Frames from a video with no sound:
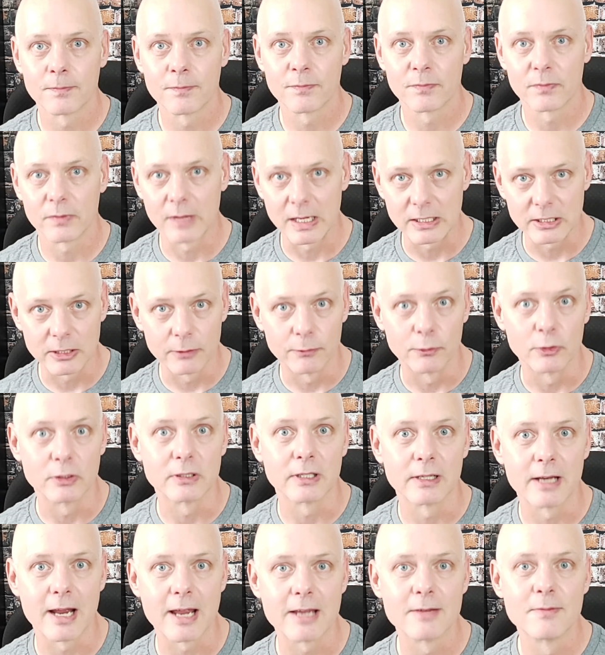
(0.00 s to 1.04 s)
That's it for
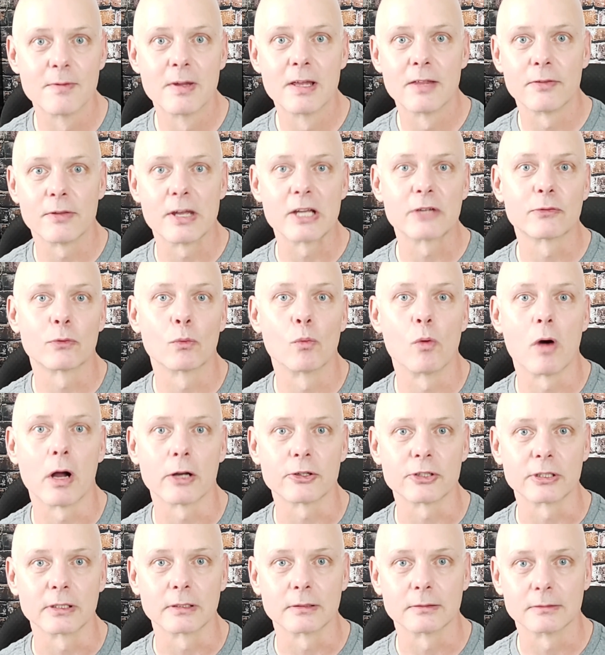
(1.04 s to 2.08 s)
today. Thanks for
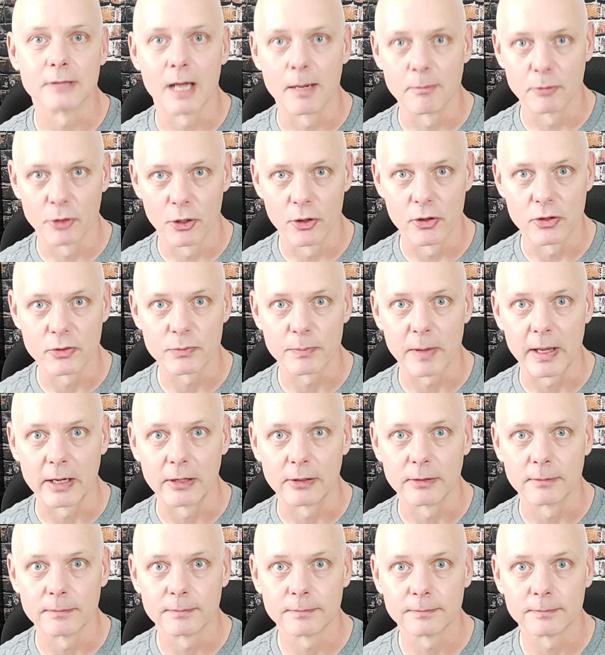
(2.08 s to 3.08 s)
watching. I'm Curtis Penner.